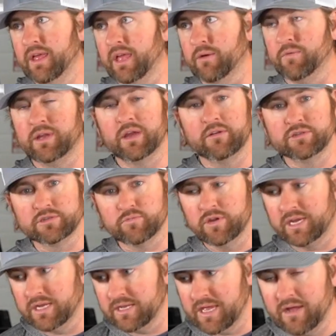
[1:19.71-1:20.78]
and we go
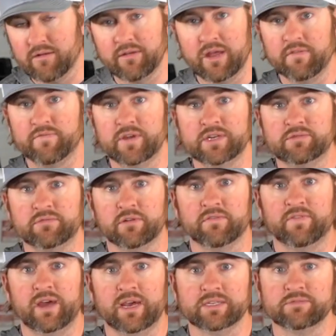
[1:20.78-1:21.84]
swinging down on that fish real
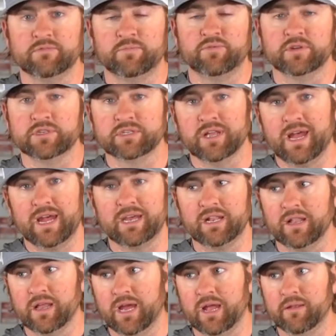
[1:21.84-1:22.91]
fast and we put slack in
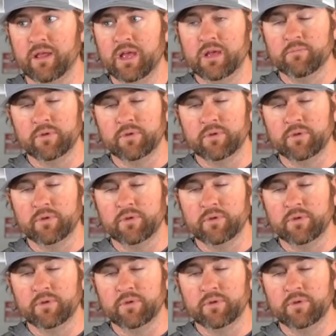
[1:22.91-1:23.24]
the line,